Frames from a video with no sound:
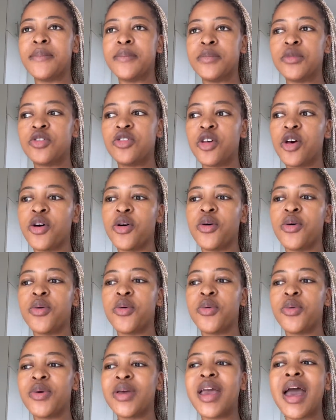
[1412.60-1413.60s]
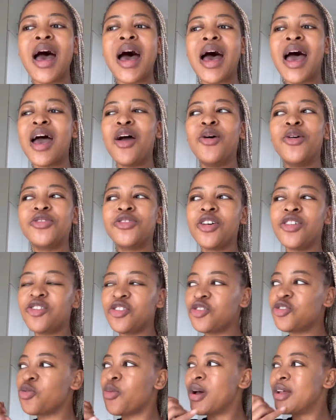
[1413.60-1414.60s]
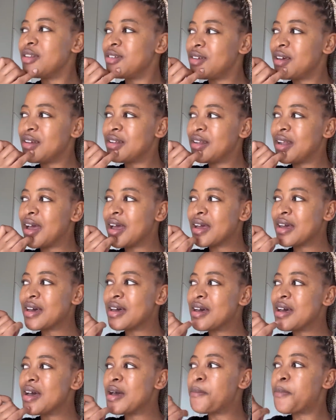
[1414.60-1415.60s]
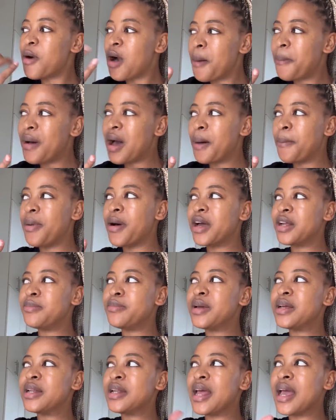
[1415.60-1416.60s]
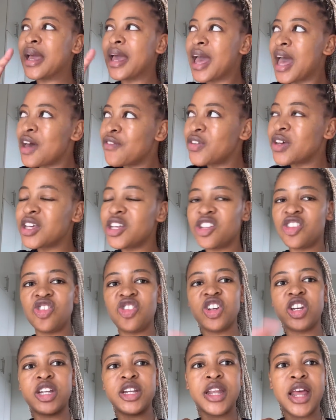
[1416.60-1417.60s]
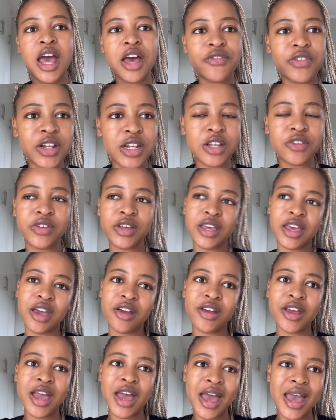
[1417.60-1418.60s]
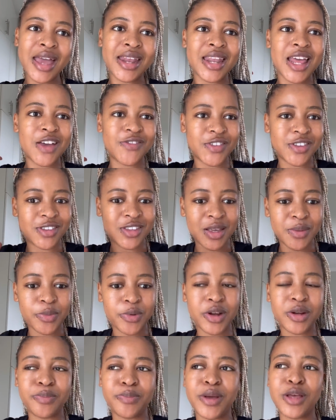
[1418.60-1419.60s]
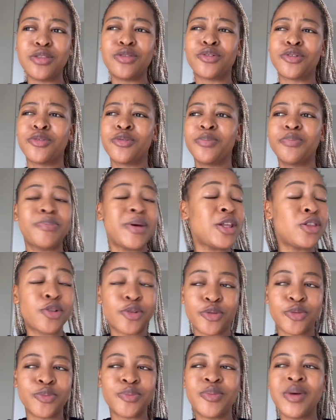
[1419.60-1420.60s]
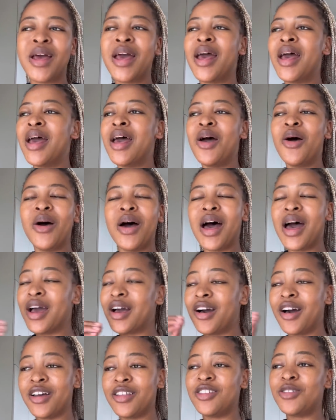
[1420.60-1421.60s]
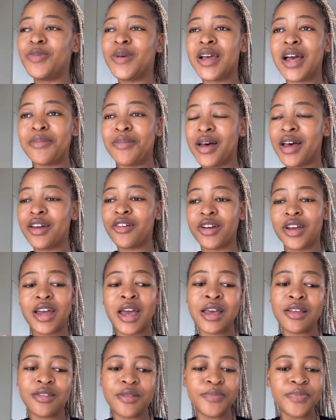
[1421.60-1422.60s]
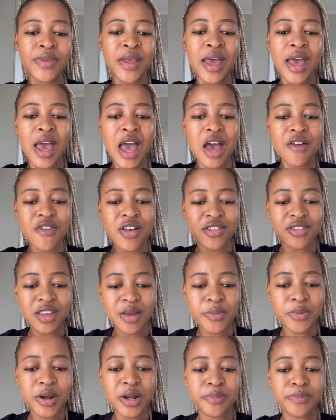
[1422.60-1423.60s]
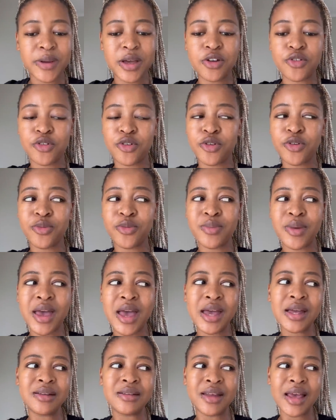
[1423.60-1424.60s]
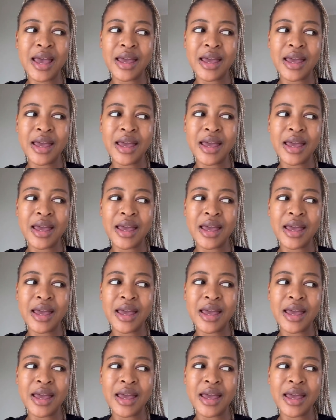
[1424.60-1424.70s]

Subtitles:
So yeah, I also just wanted like a proper apartment, like have a kitchen, have a living area, and have a separate bedroom. I can't speak, I'm hungry guys. Have a separate bedroom and